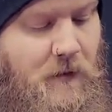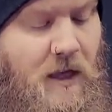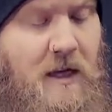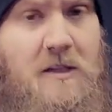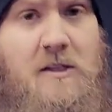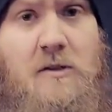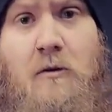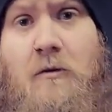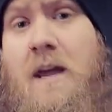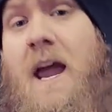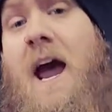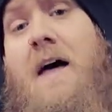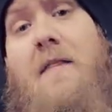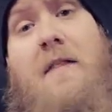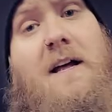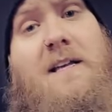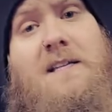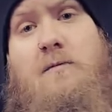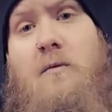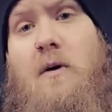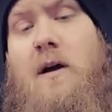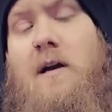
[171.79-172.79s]
So yeah,
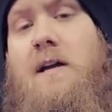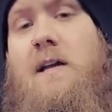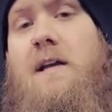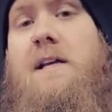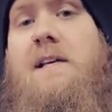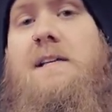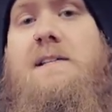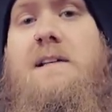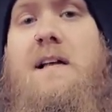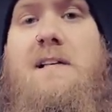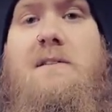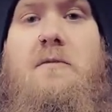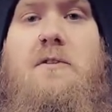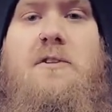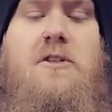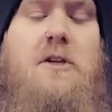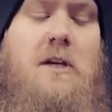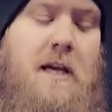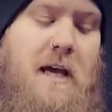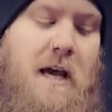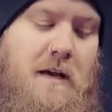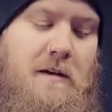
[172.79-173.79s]
that's what it is. That's what
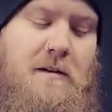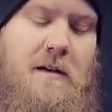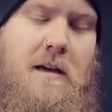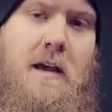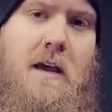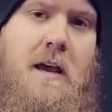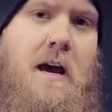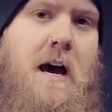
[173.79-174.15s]
you get.